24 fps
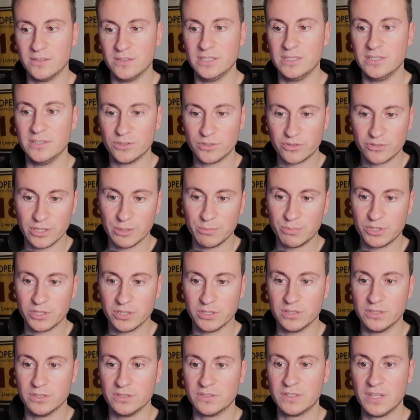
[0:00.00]
the
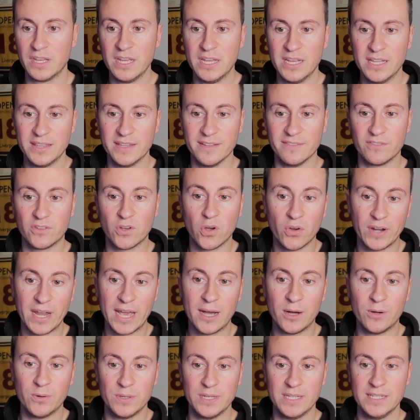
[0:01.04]
descriptions, they've gone
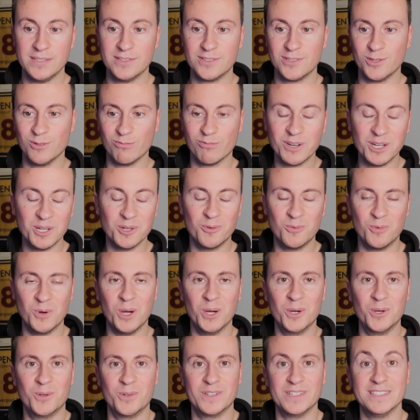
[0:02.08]
out into the real
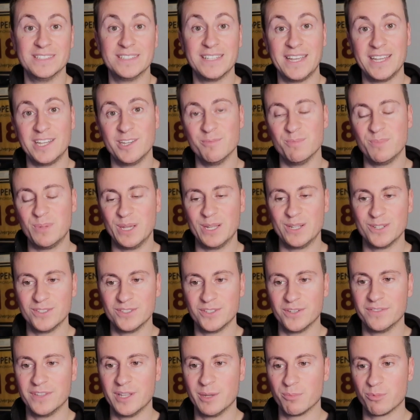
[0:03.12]
world and taken pictures
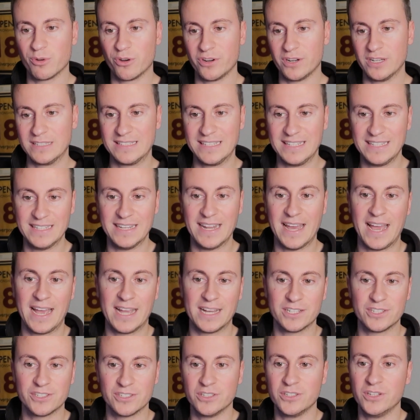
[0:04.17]
of their product in
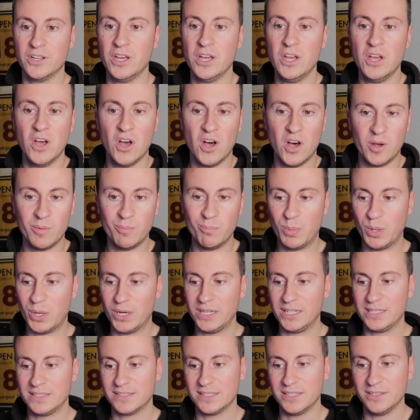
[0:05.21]
action, on
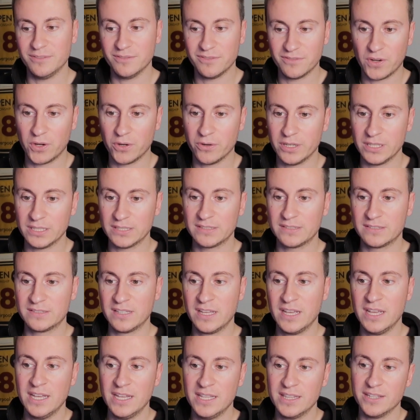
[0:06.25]
bikes, in forests.
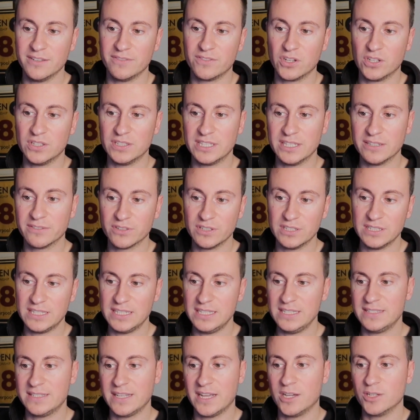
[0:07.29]
They've got different
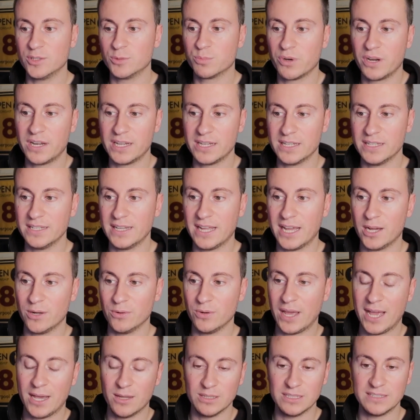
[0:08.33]
details breaking down
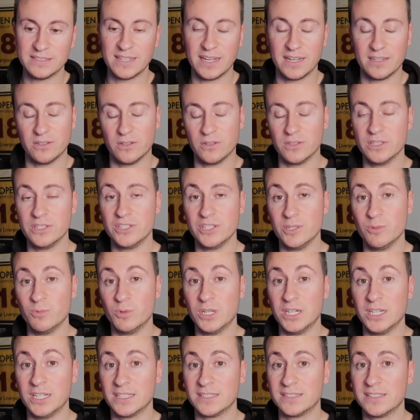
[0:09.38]
how the technology
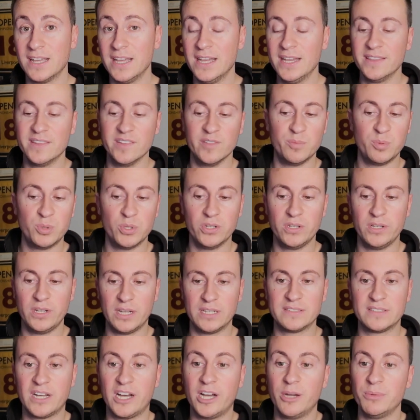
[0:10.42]
works. They've put a lot of
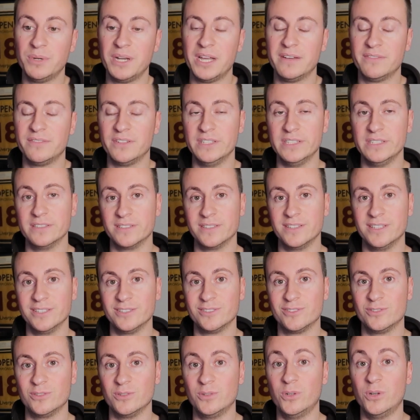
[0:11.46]
time and effort into this
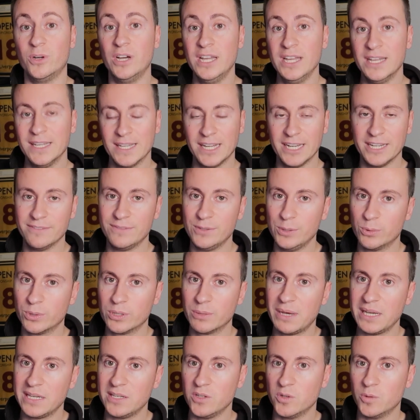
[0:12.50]
store, and if you want to
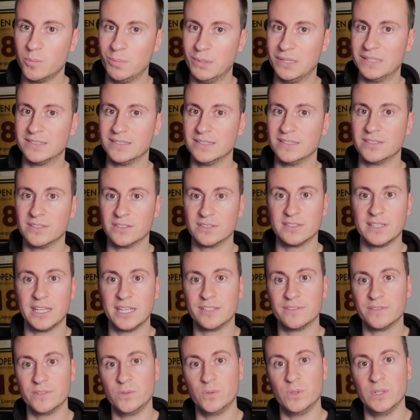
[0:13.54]
make your business
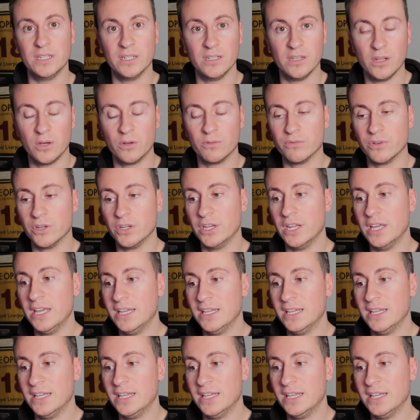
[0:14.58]
successful in the long run,